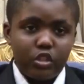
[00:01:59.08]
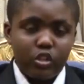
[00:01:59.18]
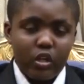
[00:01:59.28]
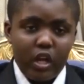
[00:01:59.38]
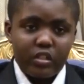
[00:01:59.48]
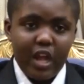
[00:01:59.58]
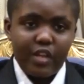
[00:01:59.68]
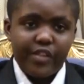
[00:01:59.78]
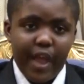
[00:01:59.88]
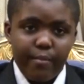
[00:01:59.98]
nation at
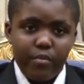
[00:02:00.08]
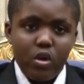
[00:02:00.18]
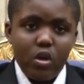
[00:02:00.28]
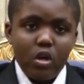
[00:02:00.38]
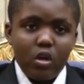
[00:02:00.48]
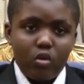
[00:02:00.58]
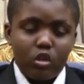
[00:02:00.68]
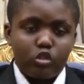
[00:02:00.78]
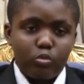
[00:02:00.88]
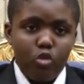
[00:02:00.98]
that time,
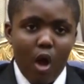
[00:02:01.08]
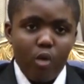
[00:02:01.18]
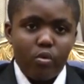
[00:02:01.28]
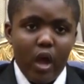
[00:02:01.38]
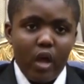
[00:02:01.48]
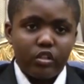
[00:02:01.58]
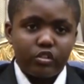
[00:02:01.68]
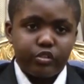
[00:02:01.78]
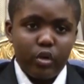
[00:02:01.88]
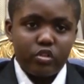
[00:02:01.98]
wrote to Muawiyah
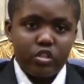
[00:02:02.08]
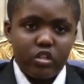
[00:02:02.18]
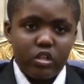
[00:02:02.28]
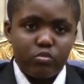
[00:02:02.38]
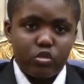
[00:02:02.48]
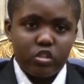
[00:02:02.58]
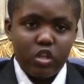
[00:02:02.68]
instructing him to